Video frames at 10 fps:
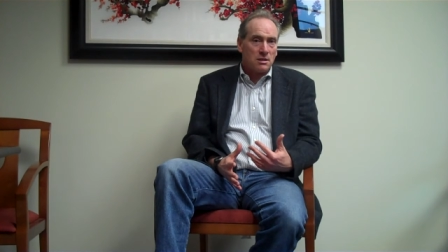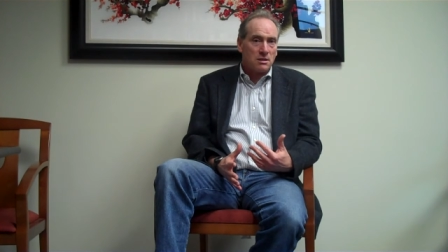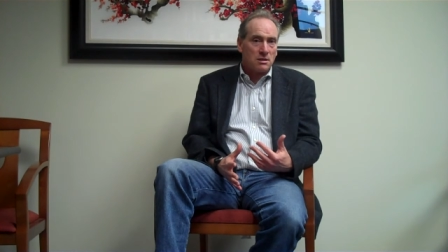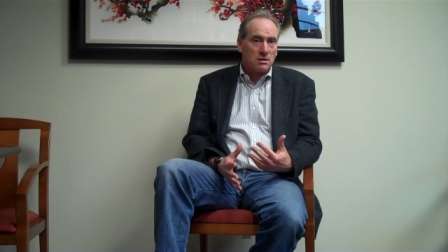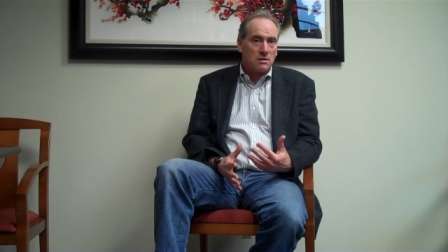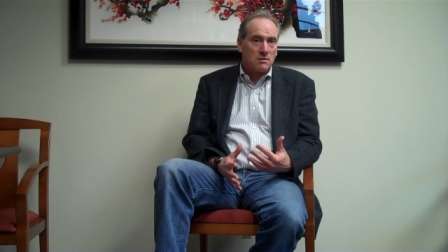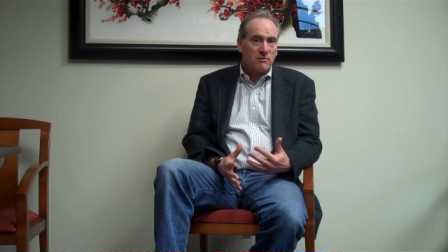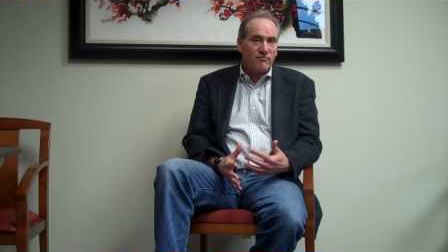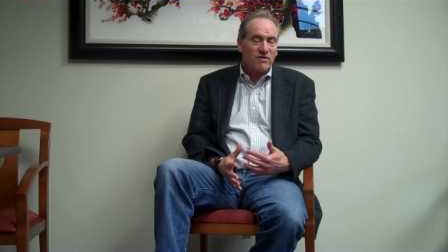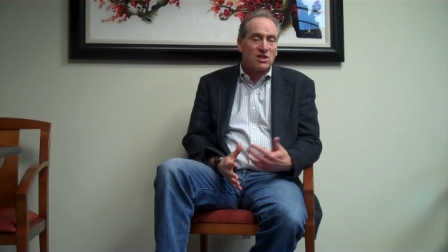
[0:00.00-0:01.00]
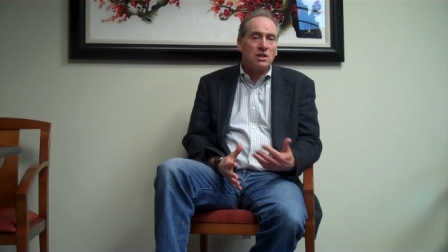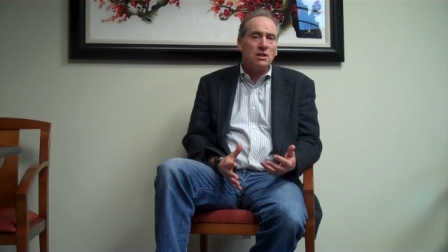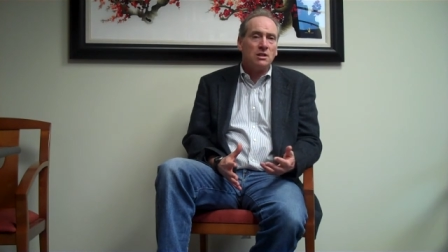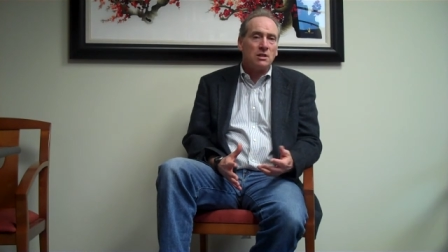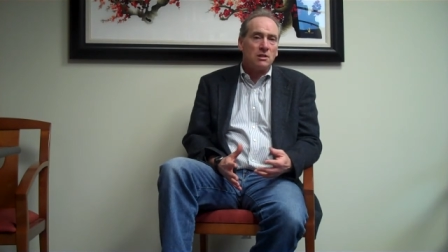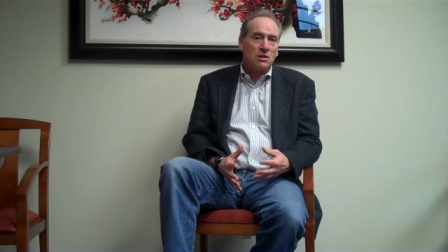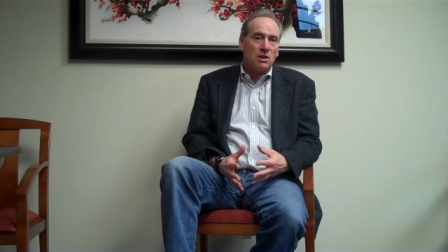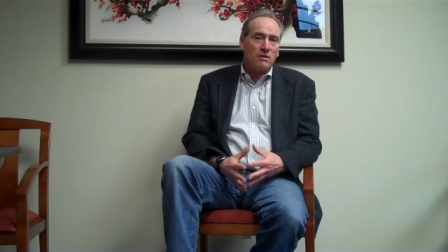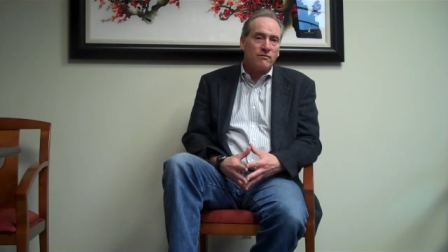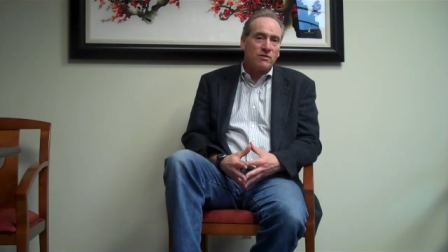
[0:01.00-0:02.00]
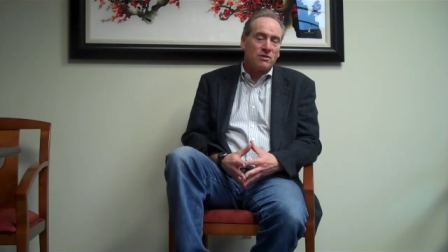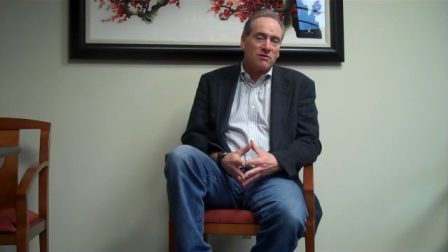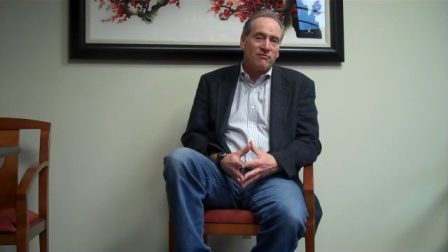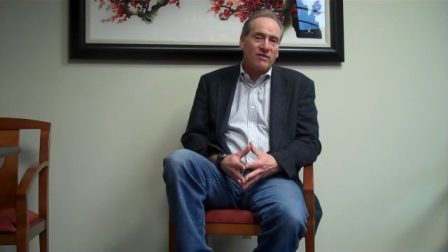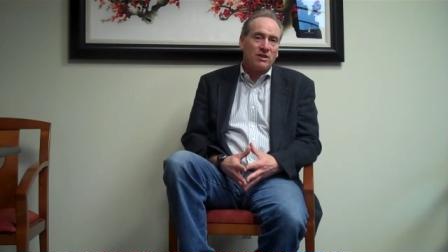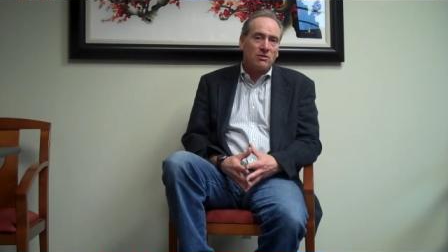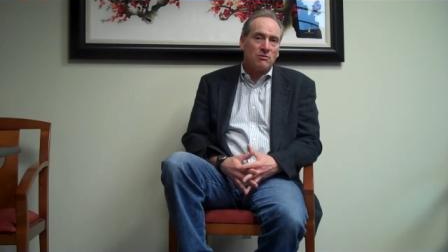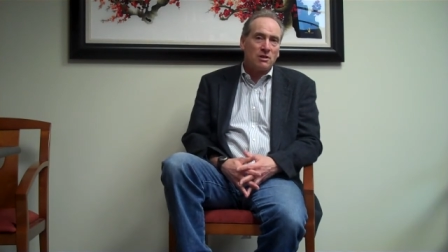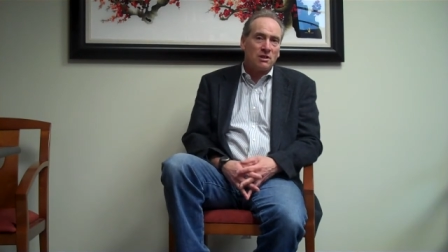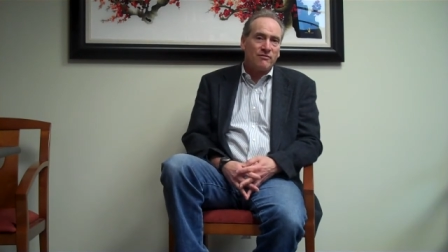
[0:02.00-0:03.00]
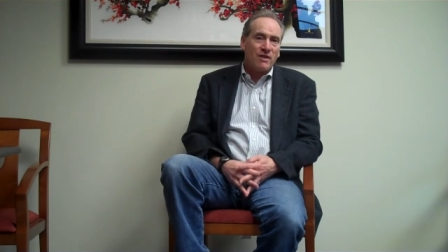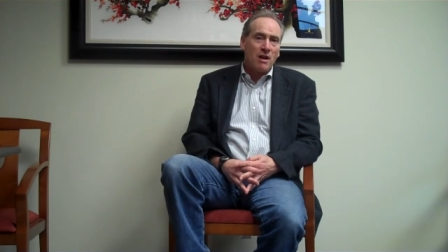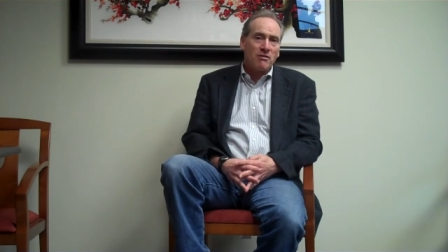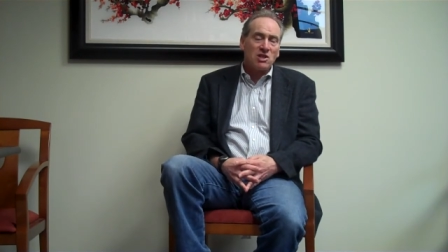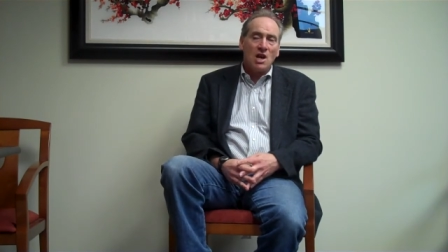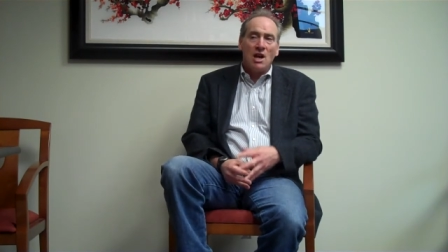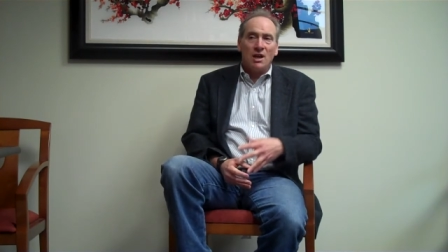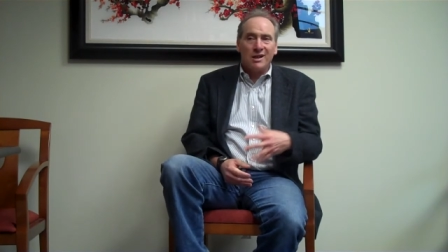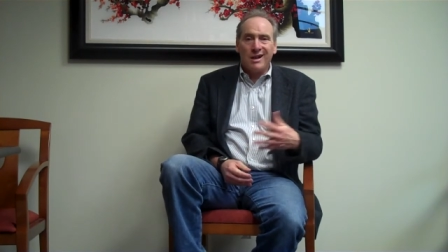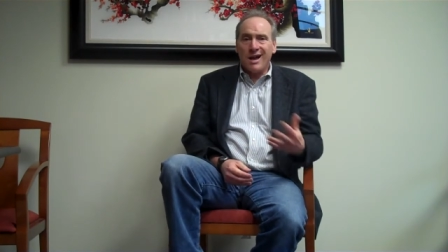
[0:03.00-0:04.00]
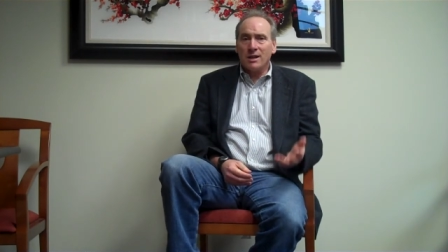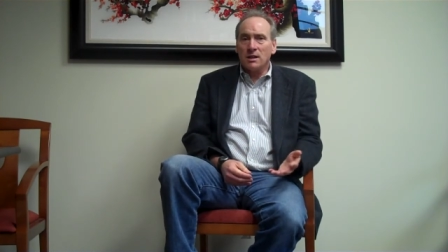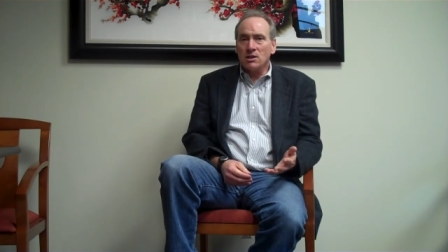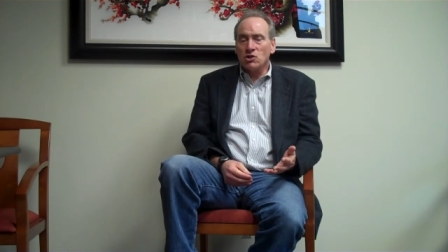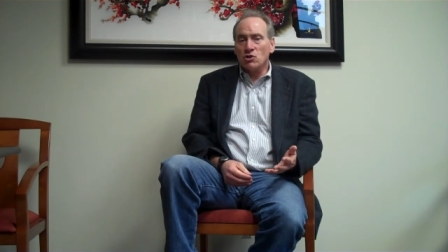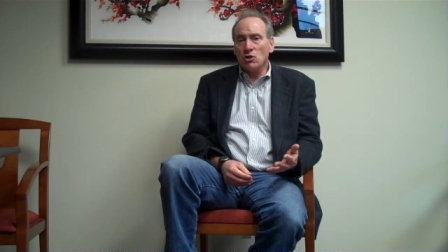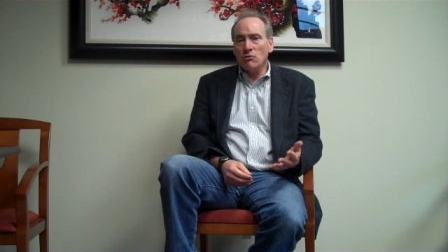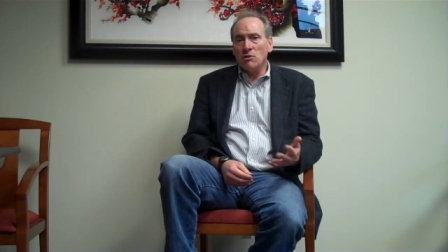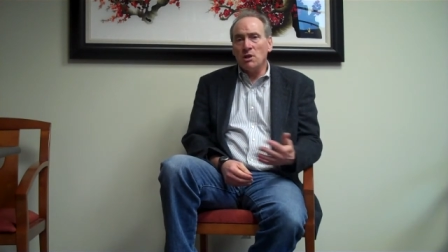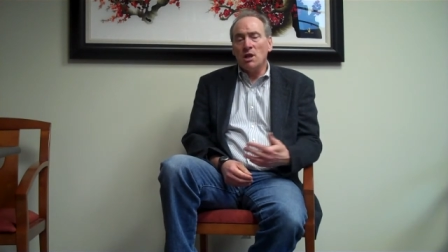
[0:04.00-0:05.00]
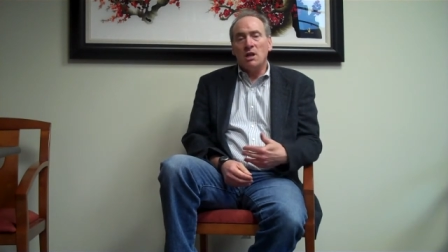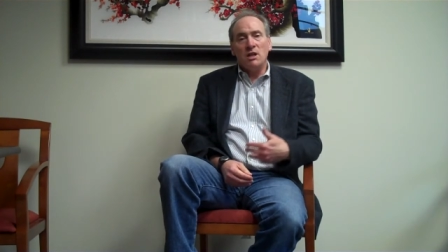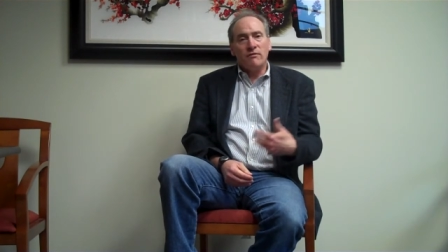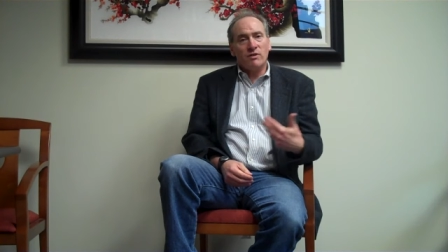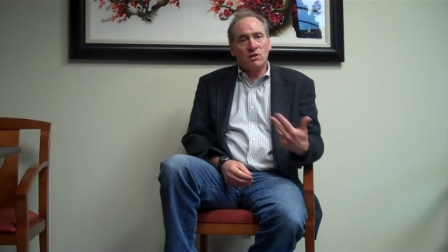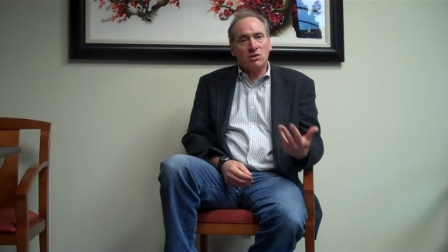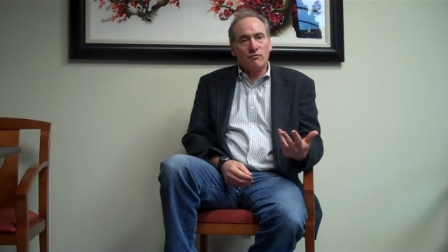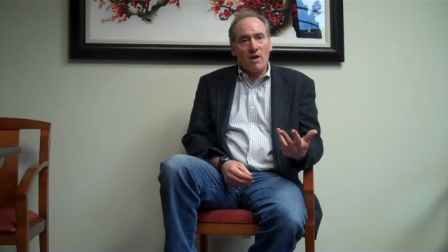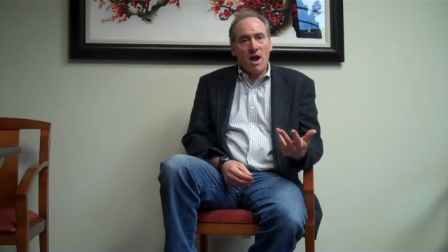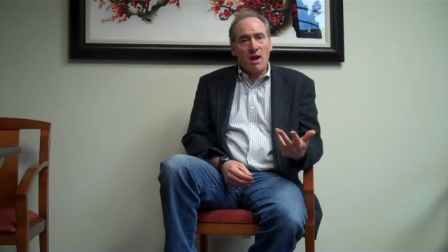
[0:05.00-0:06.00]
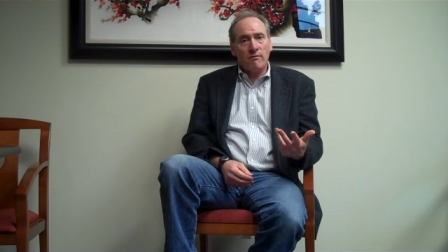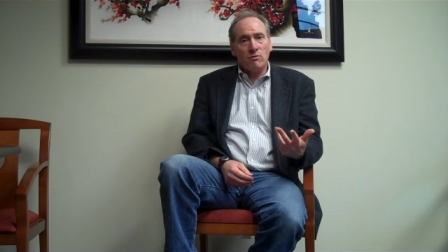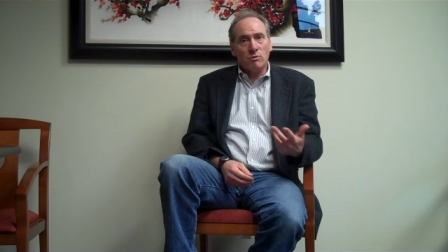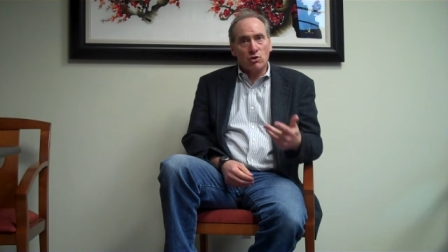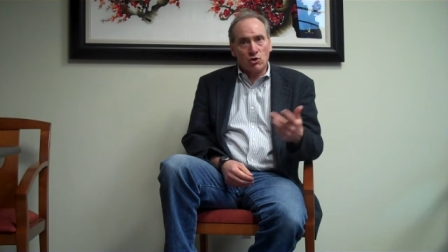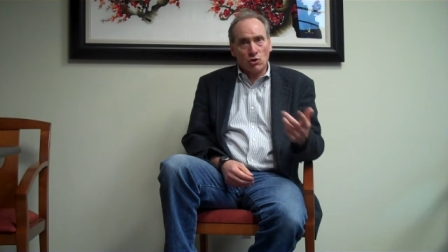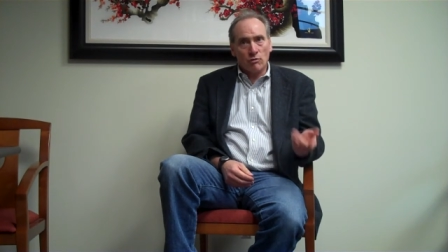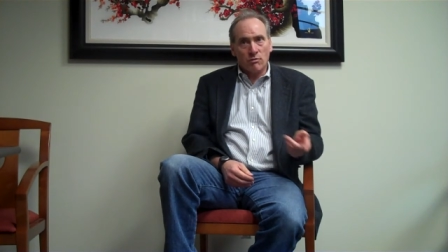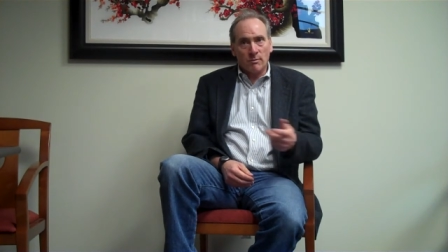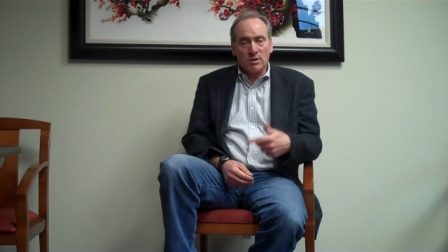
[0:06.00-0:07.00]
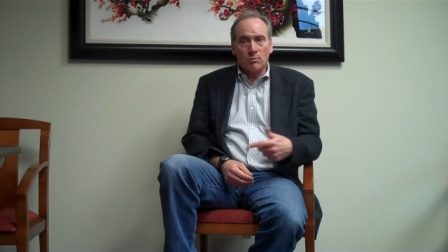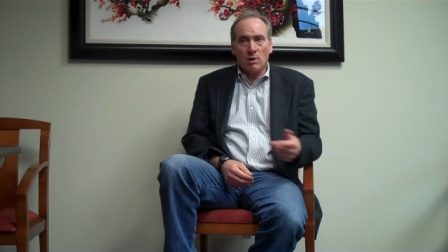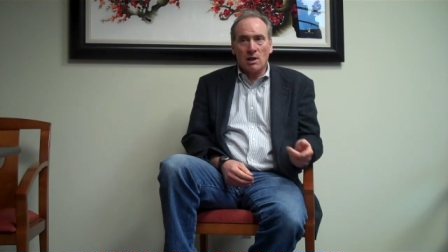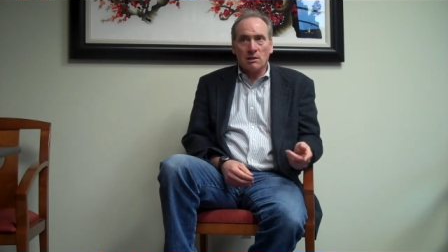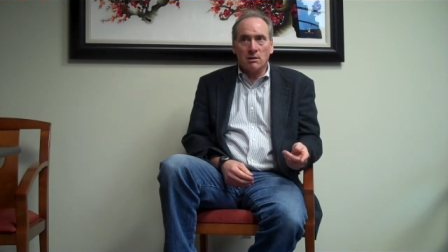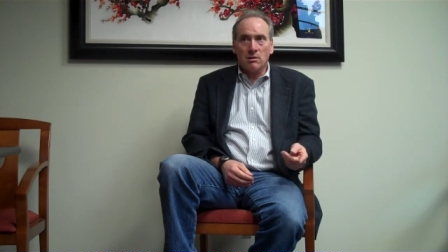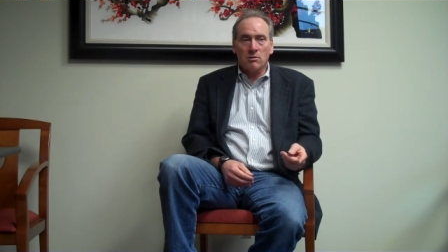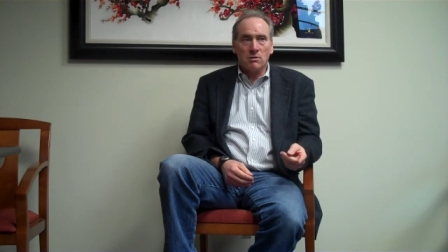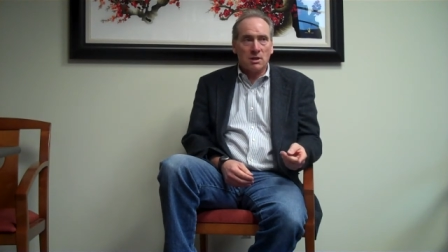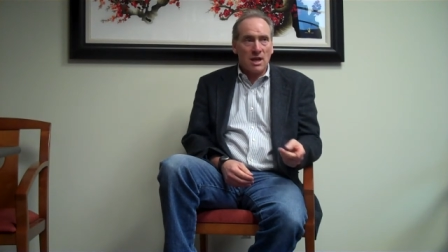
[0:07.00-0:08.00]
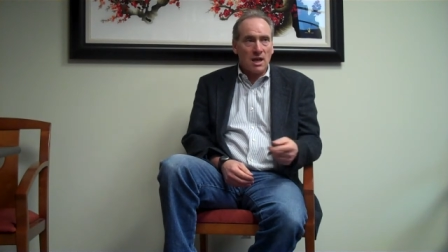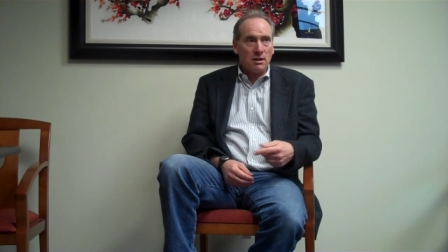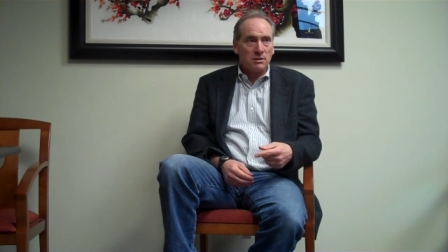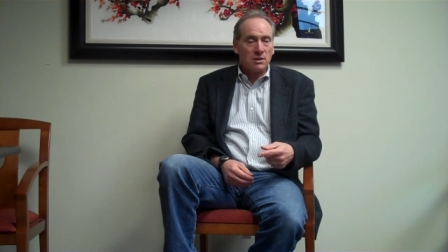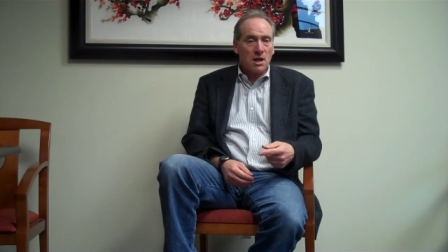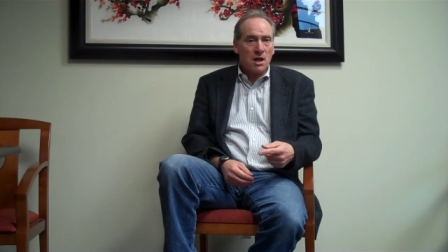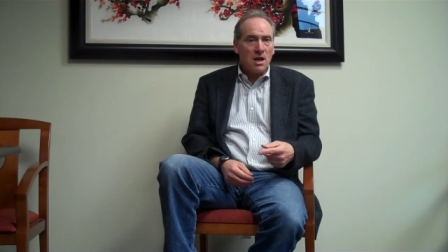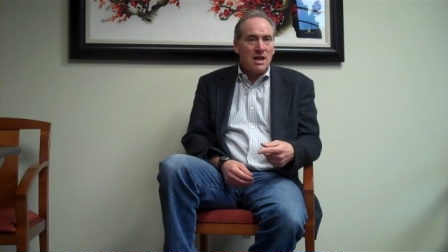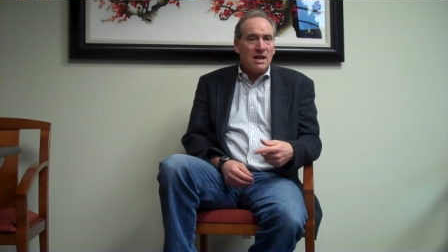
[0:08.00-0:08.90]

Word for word: uh, vicinity of the vector and the virus got it as children. If they survived, which children are much more likely to do than adults are,